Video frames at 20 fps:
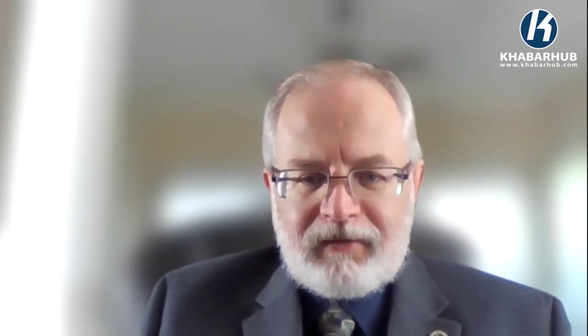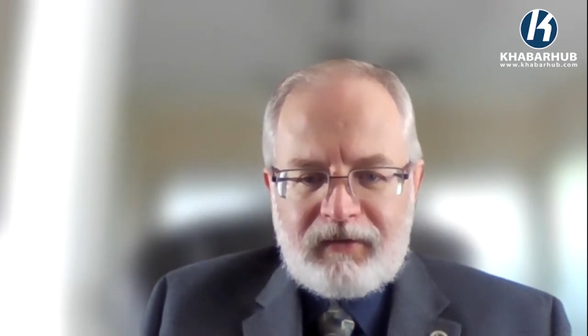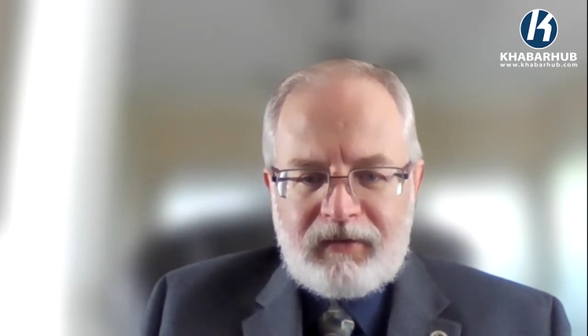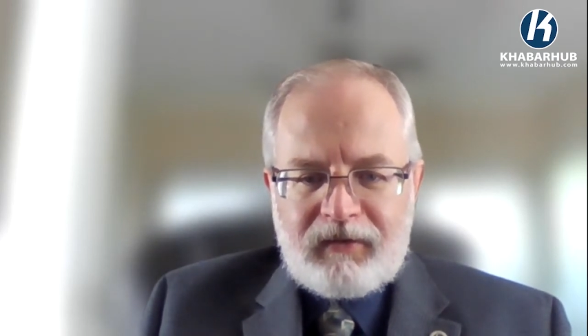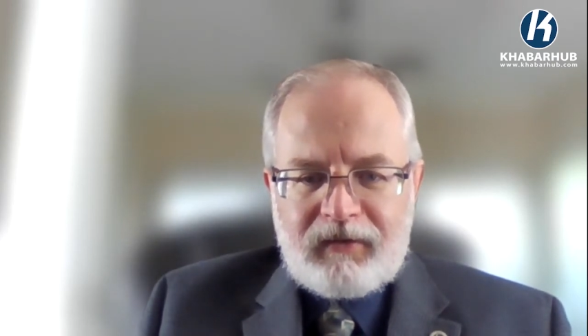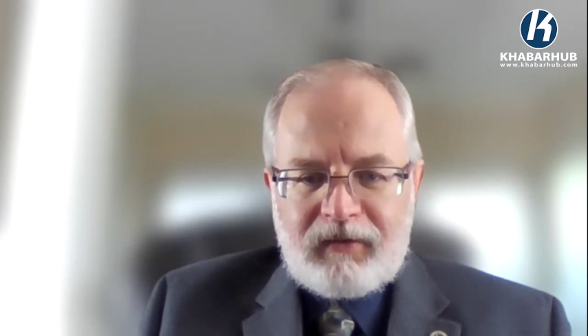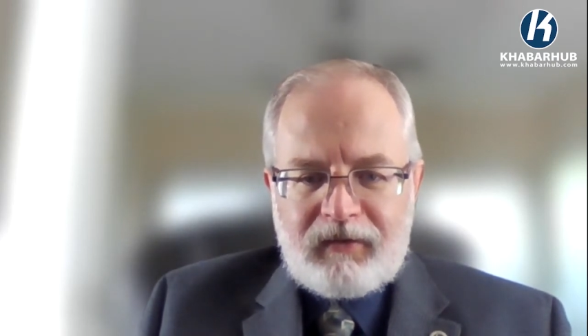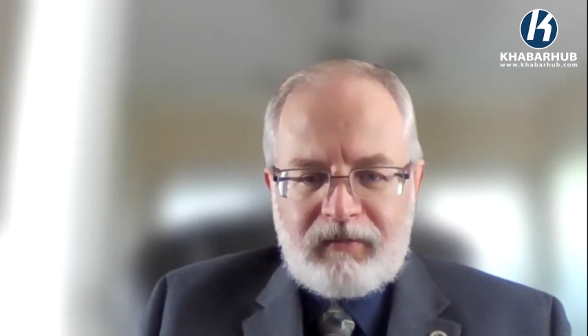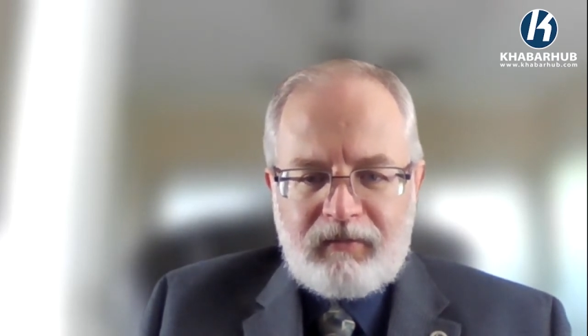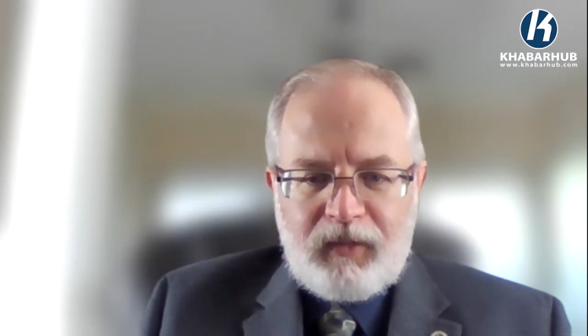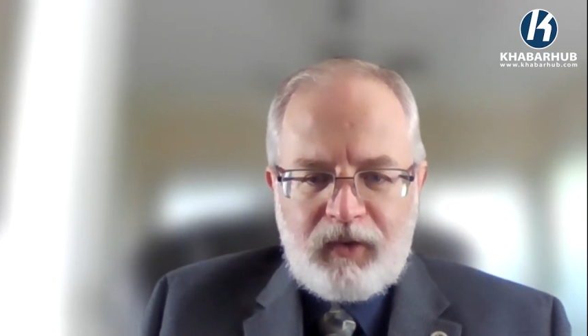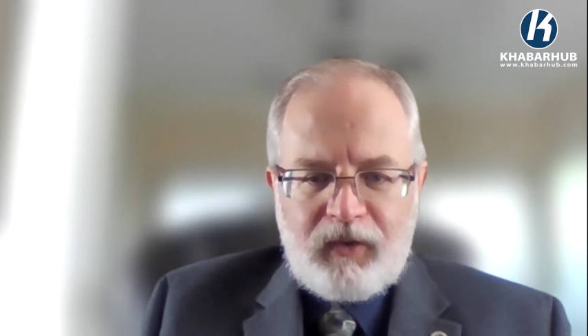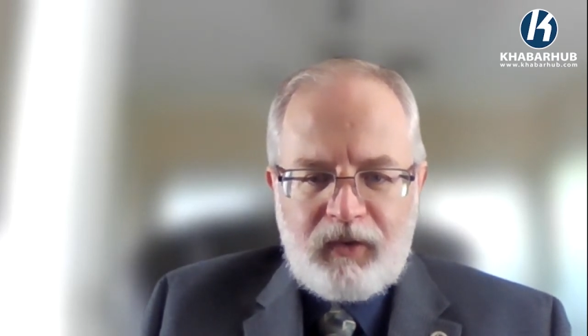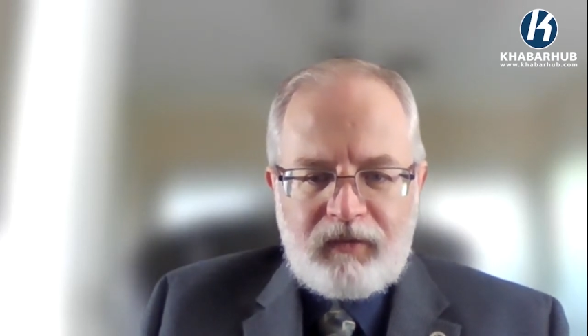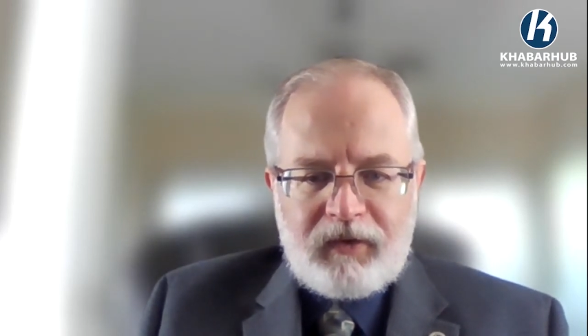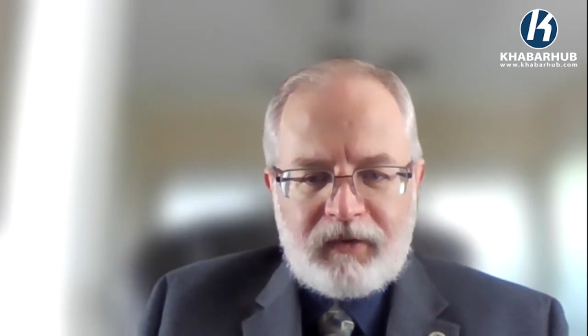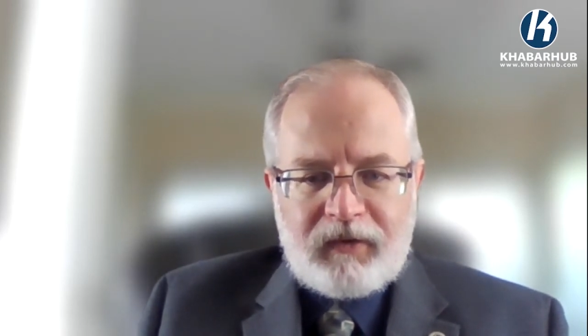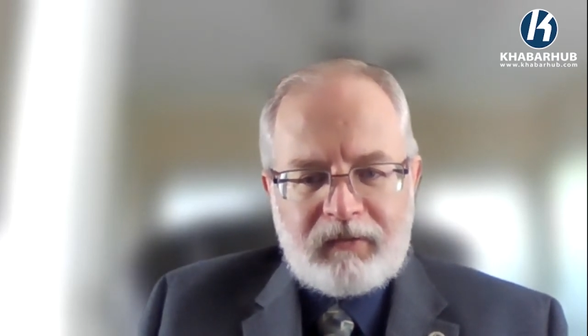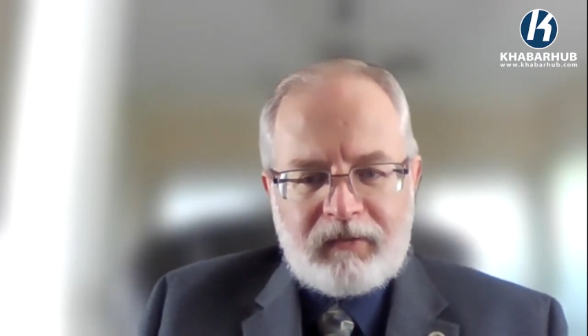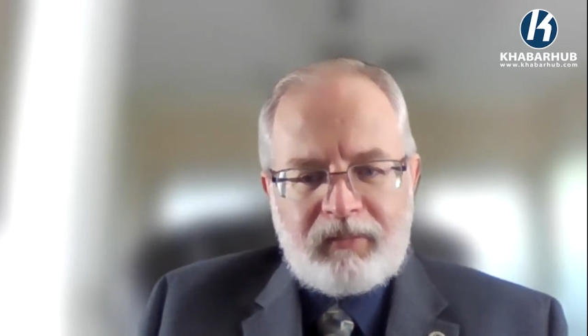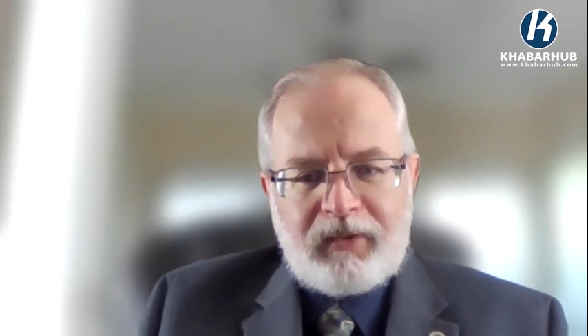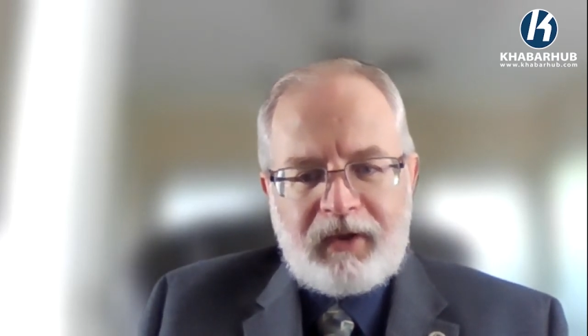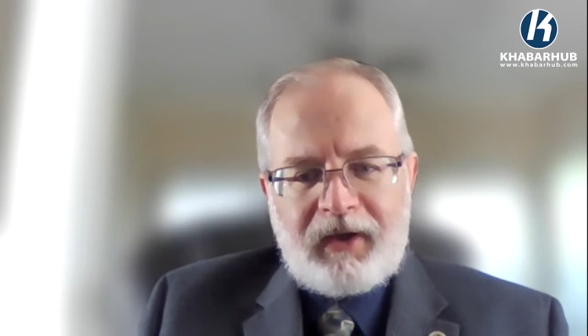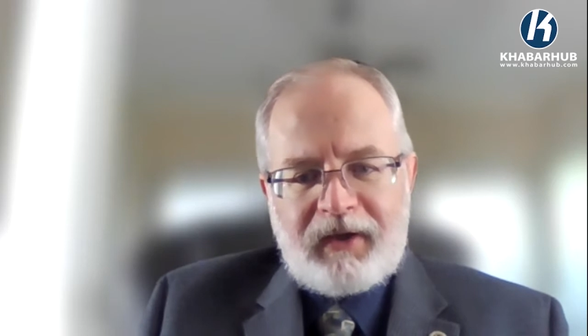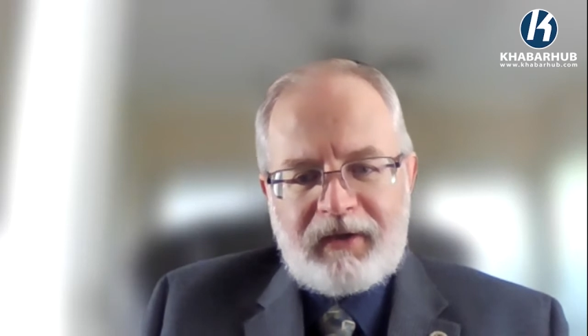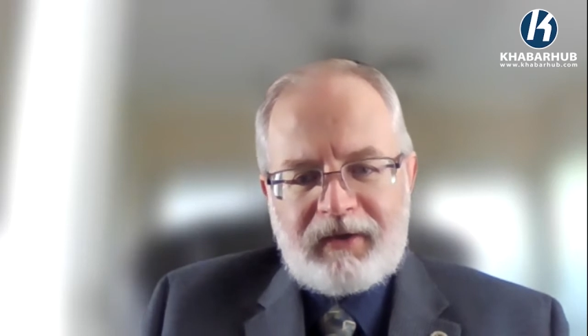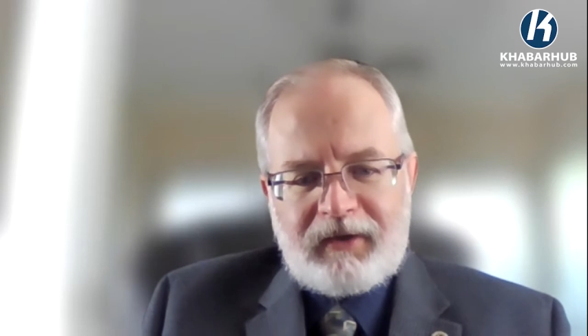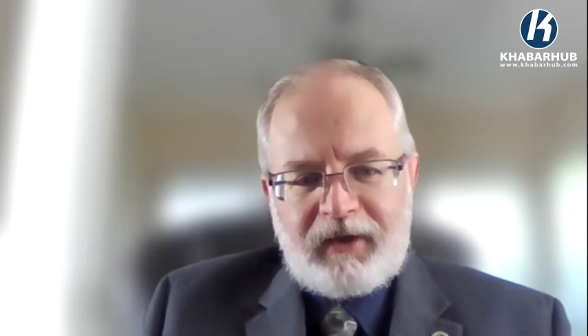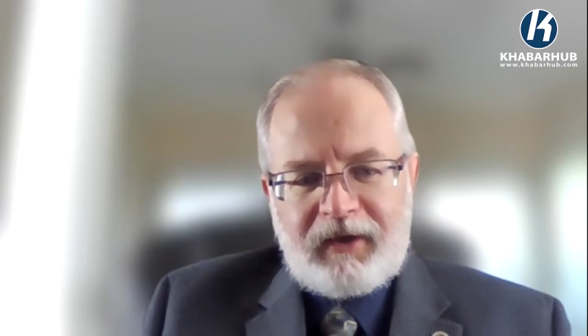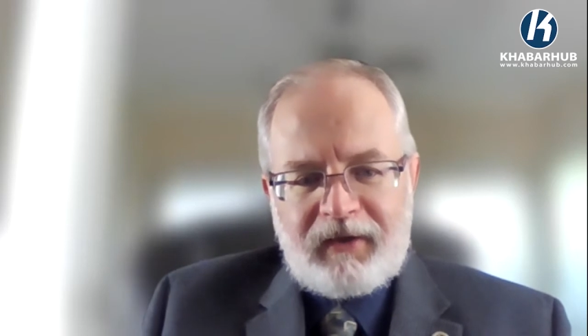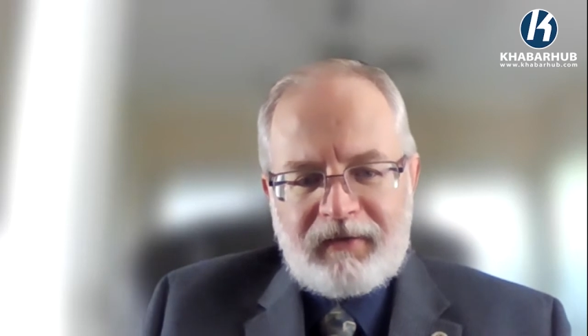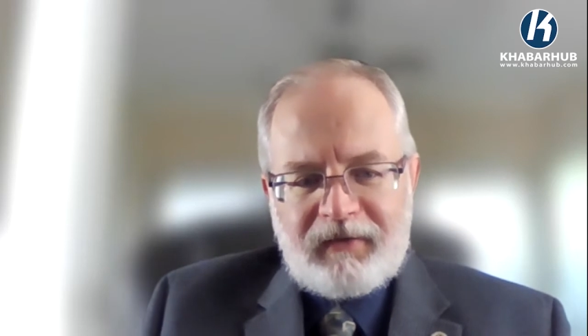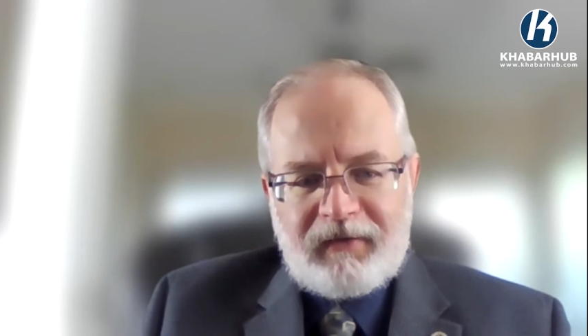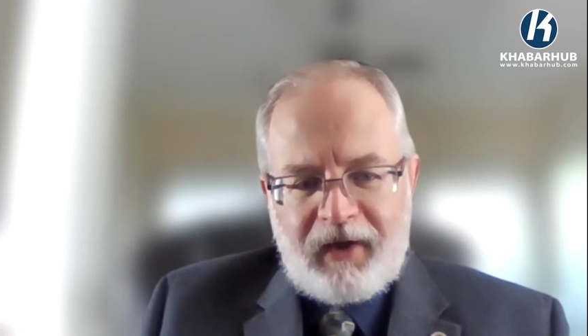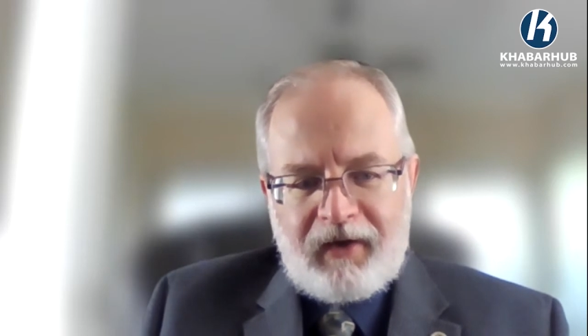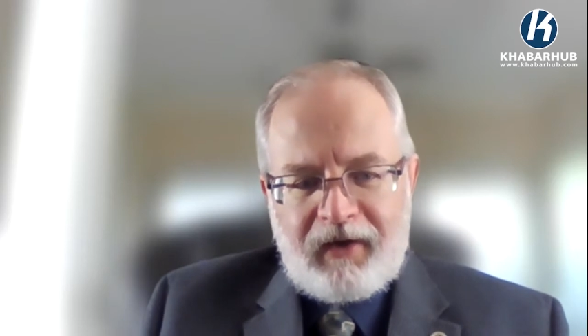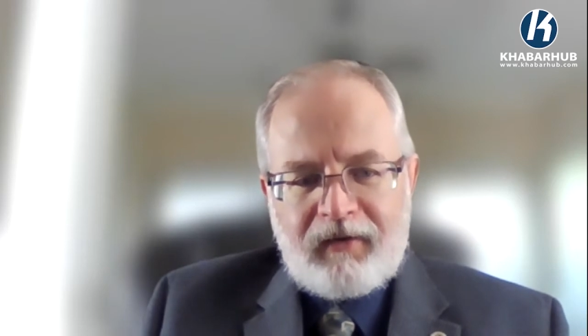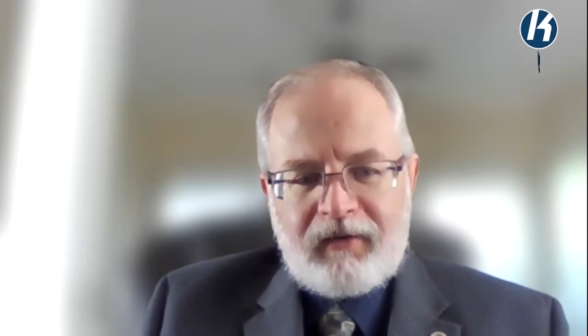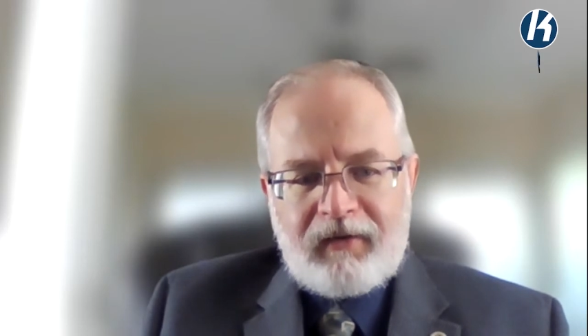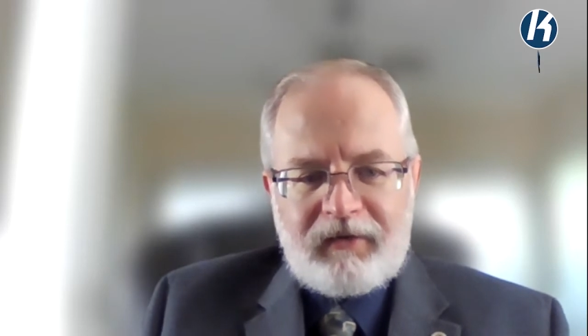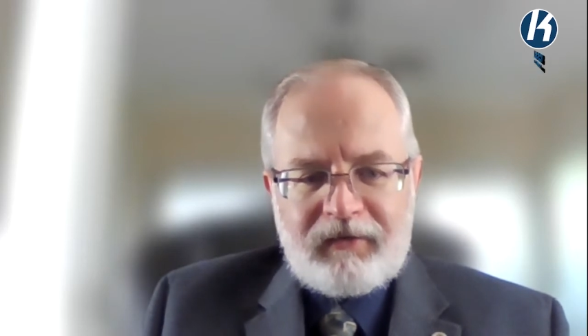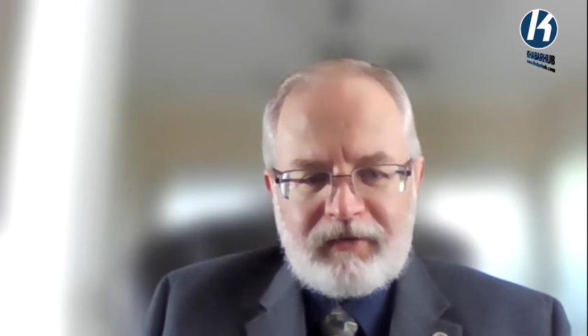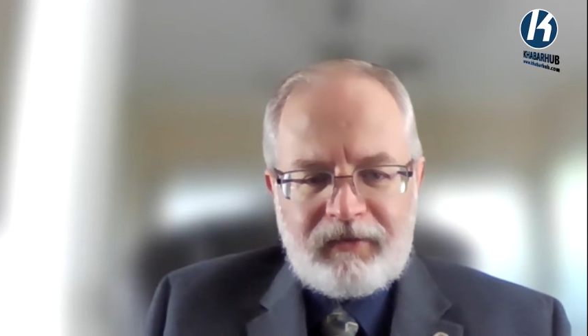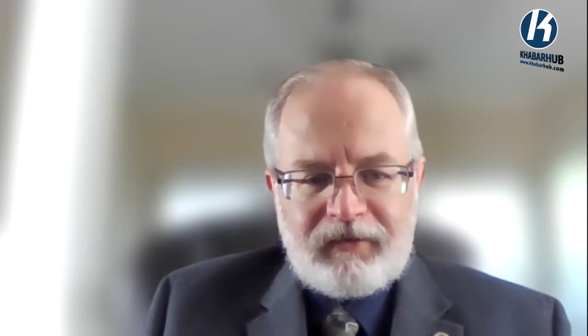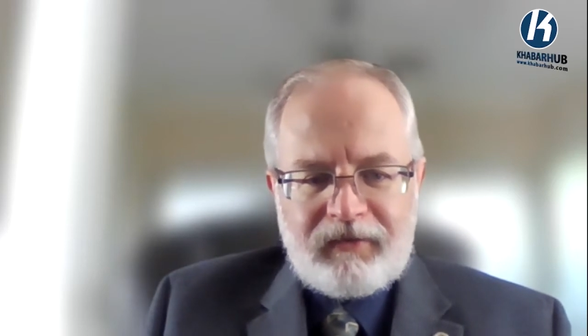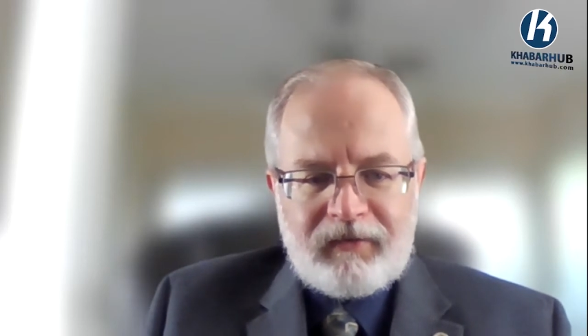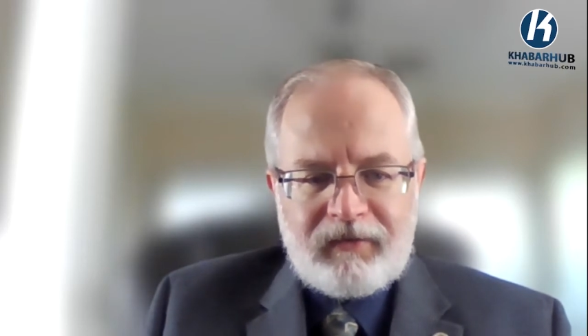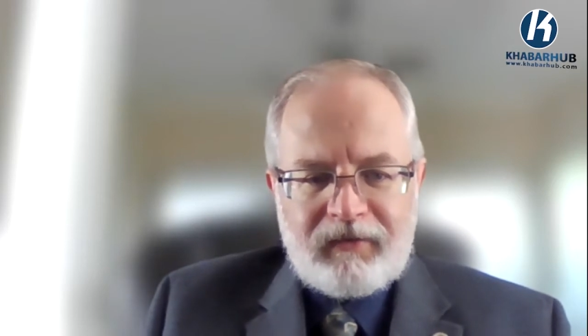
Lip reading: to move the supply chains out of